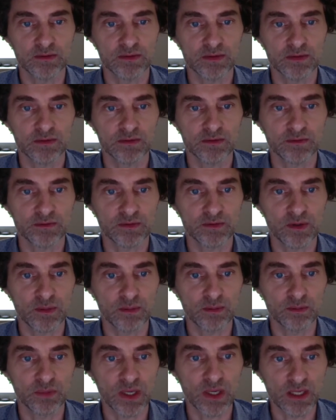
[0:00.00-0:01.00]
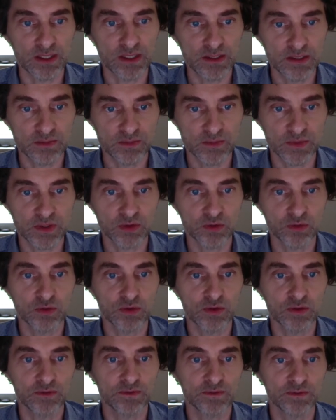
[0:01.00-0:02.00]
from blood
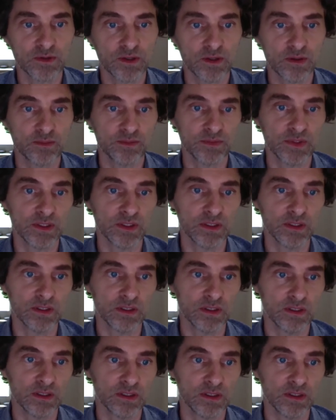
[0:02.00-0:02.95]
or from the